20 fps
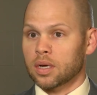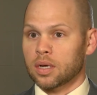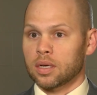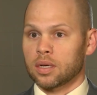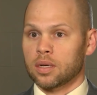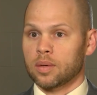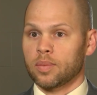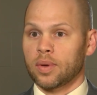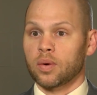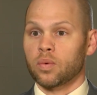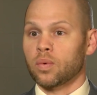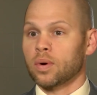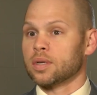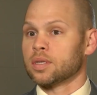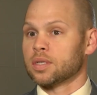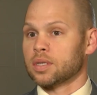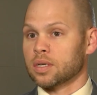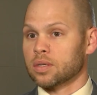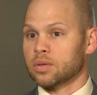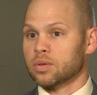Um, and what
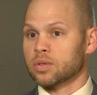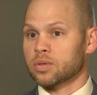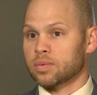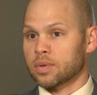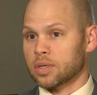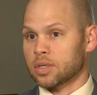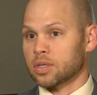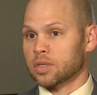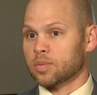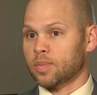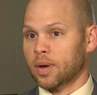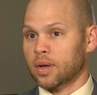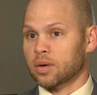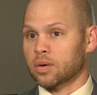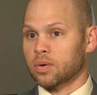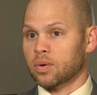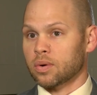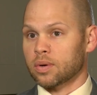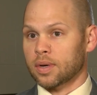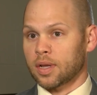signals reach the
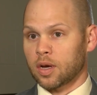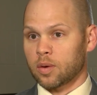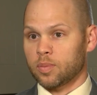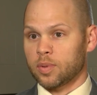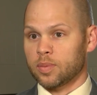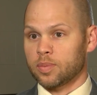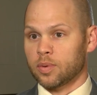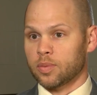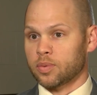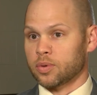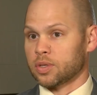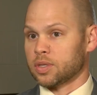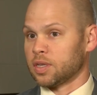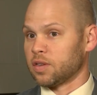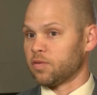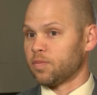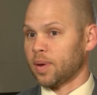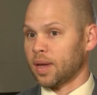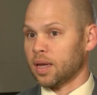spinal cord and how people perceive